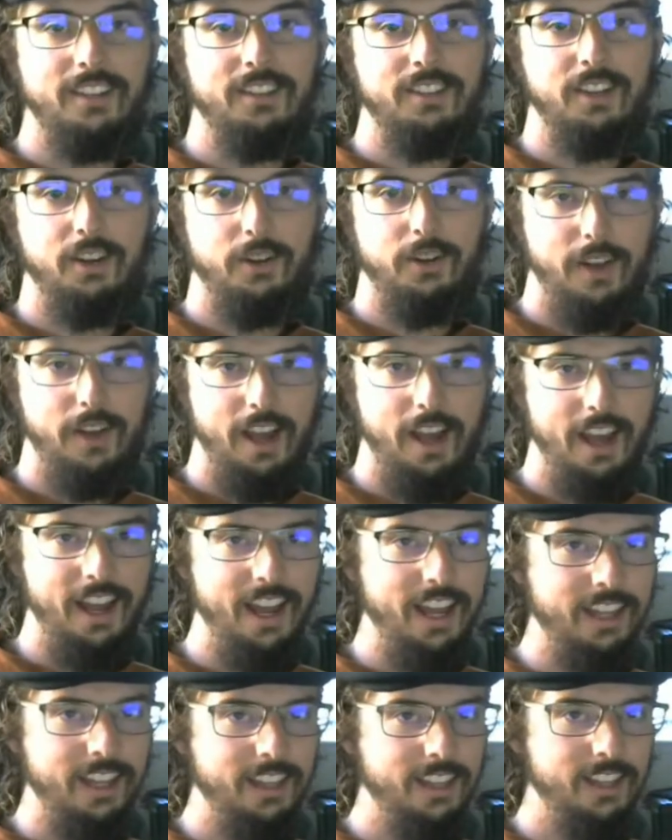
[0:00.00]
so
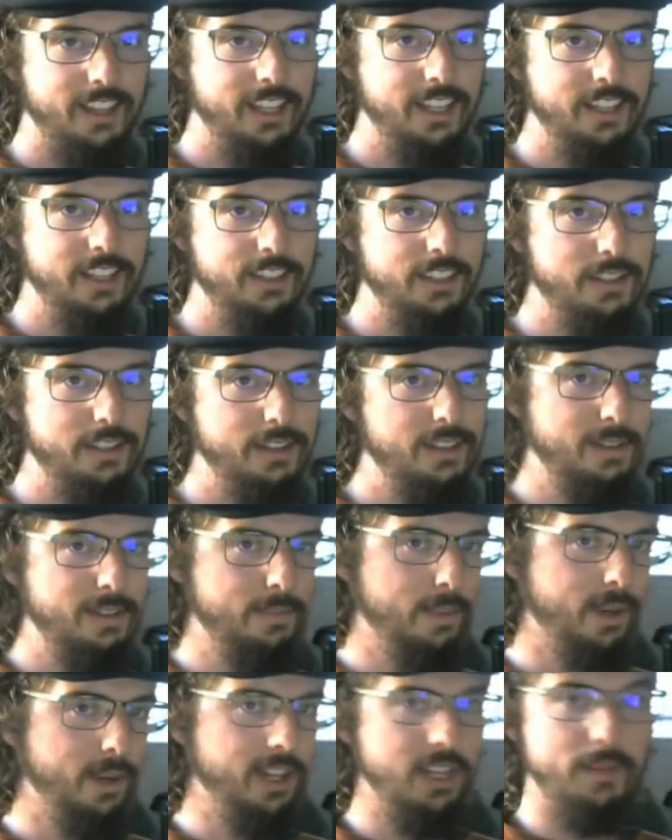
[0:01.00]
I think just
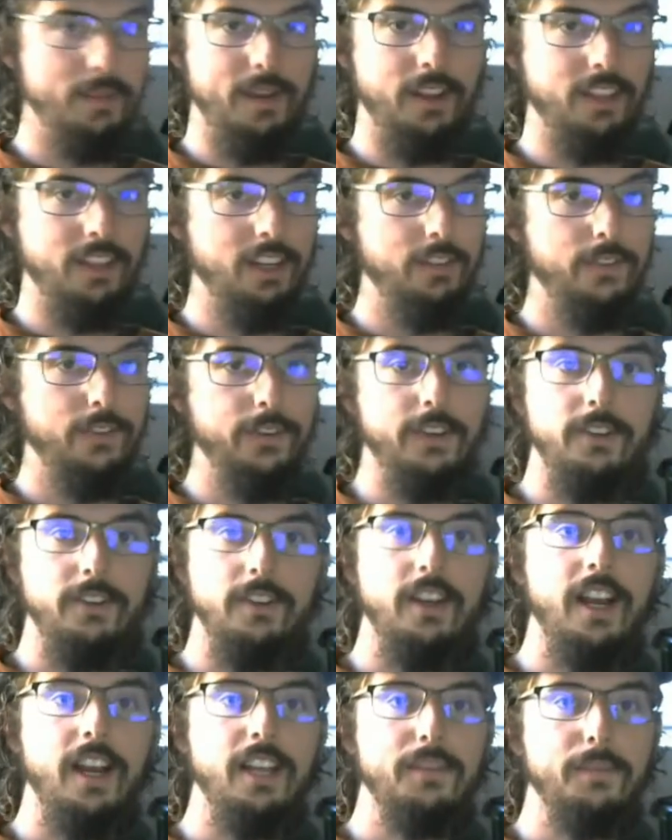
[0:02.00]
putting them out there for
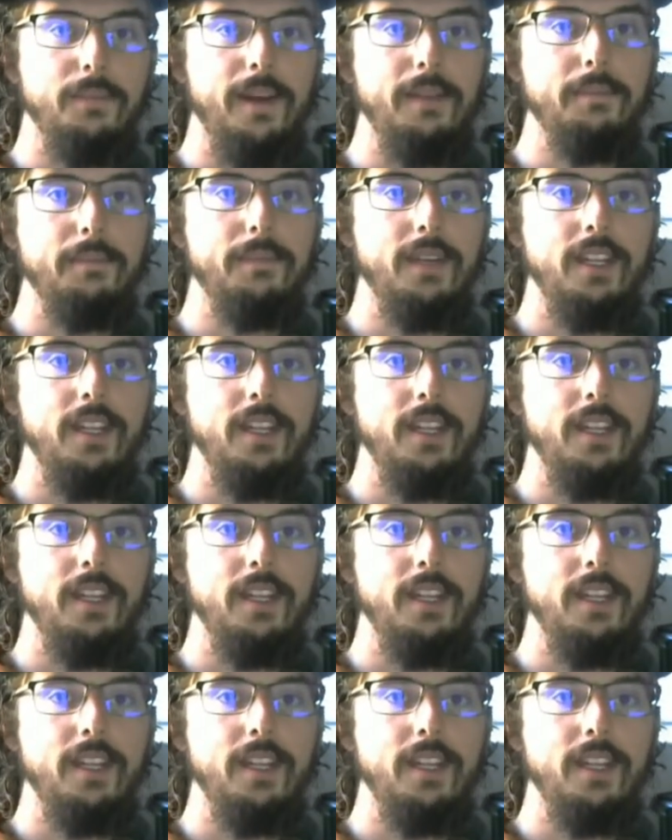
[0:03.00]
you guys might